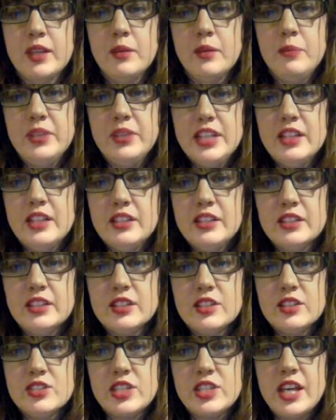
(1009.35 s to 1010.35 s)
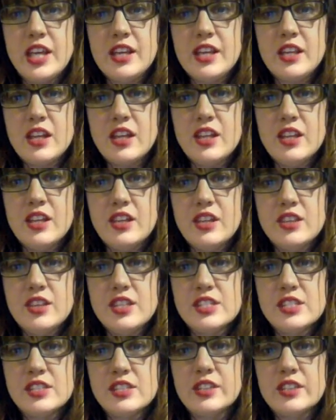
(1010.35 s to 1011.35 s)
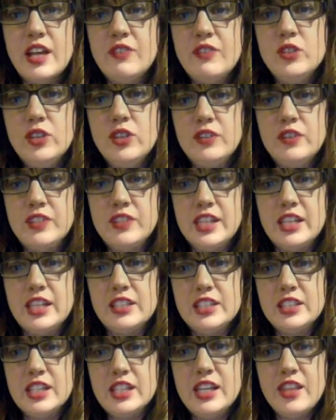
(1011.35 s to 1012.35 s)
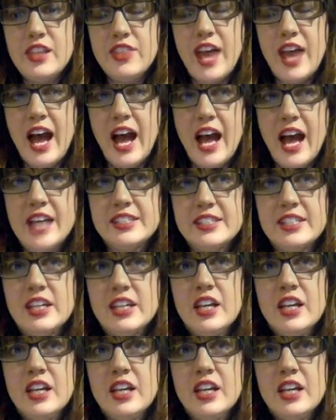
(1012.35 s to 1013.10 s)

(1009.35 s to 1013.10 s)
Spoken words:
But then there's like this level of candy that